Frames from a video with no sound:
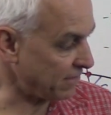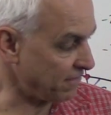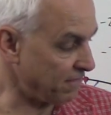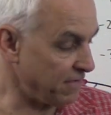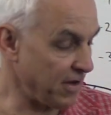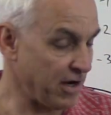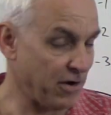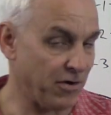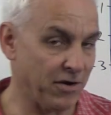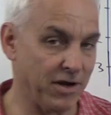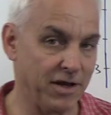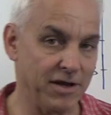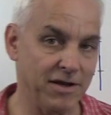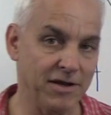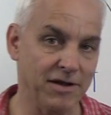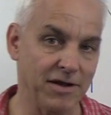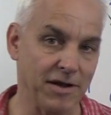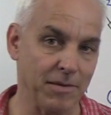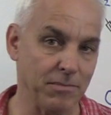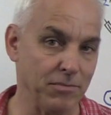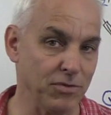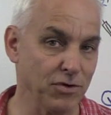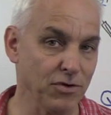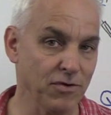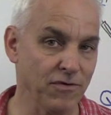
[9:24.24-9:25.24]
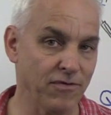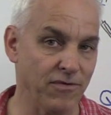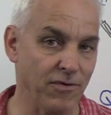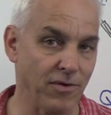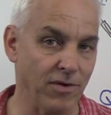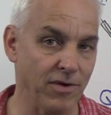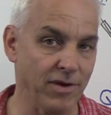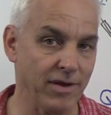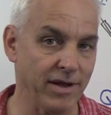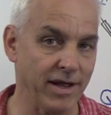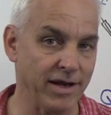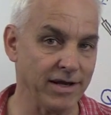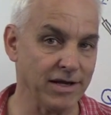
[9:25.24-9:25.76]
a very
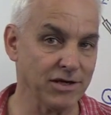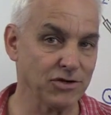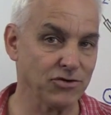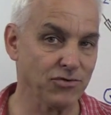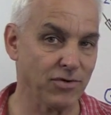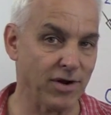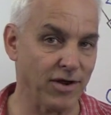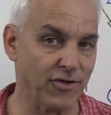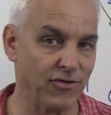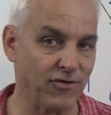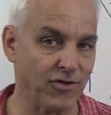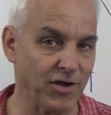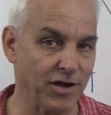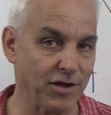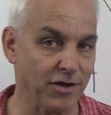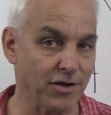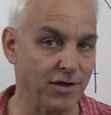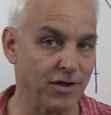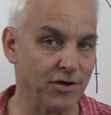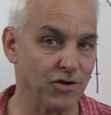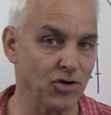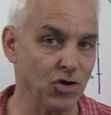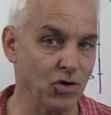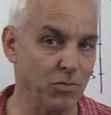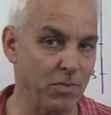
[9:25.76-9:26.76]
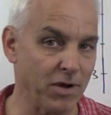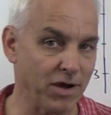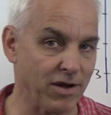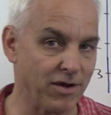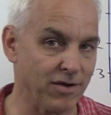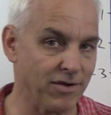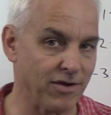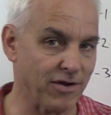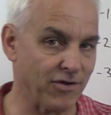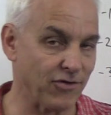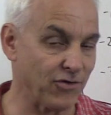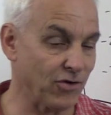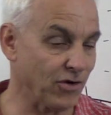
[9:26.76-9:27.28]
beautiful and interesting cubic
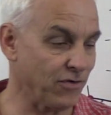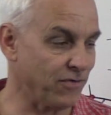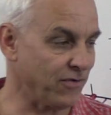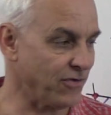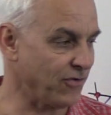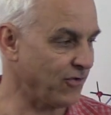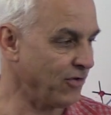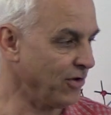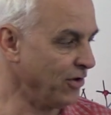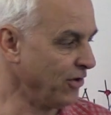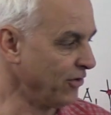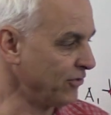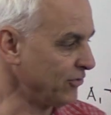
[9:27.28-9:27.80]
surface.